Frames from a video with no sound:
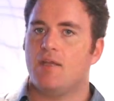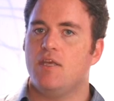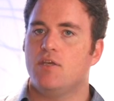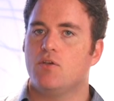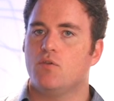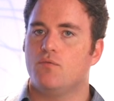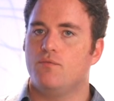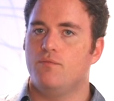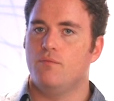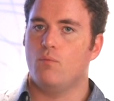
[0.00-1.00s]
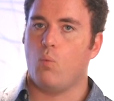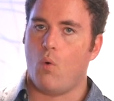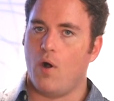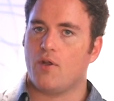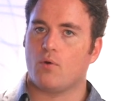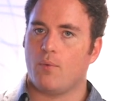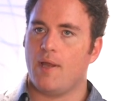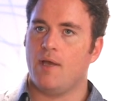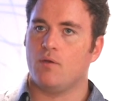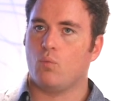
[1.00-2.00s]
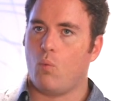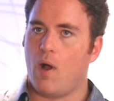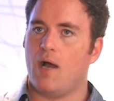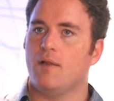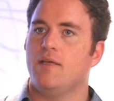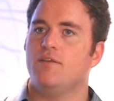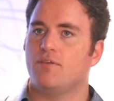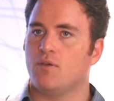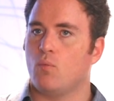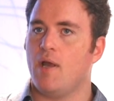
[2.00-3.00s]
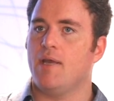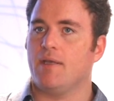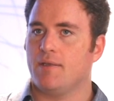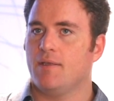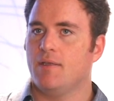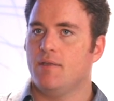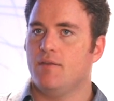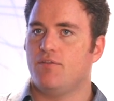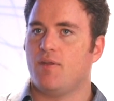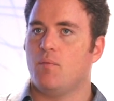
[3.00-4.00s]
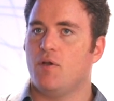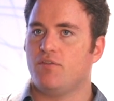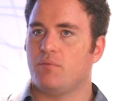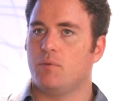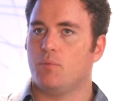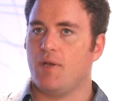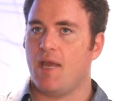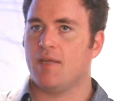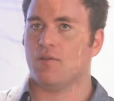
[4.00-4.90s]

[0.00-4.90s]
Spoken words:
he could walk around while he's unweighing, the same way someone would hang